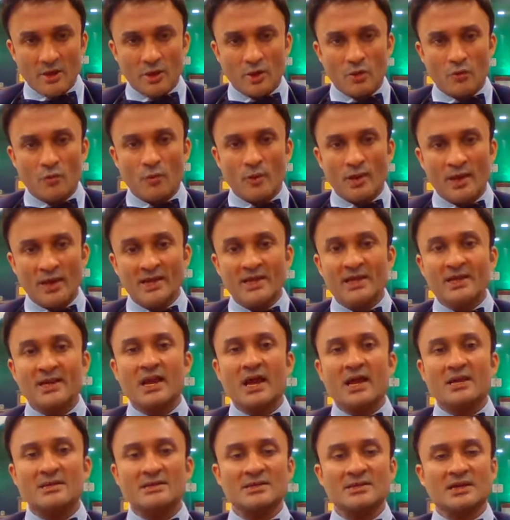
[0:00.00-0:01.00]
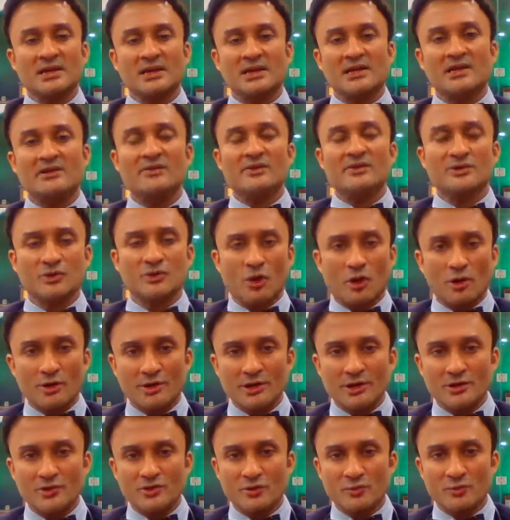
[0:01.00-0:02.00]
Now, very classically, the
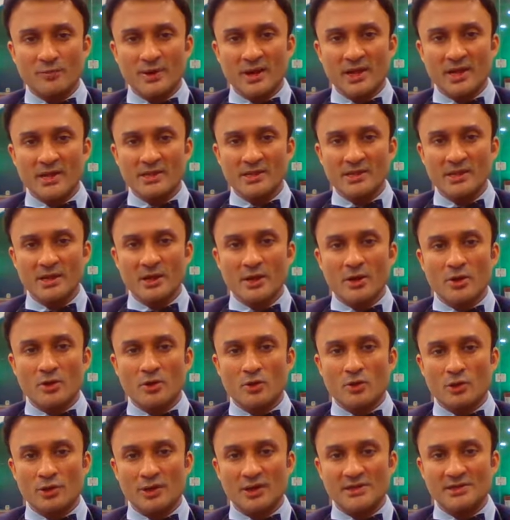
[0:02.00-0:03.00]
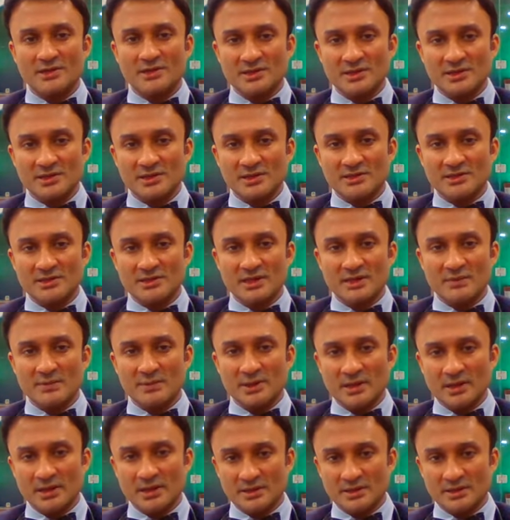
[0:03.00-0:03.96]
shortness of breath could initially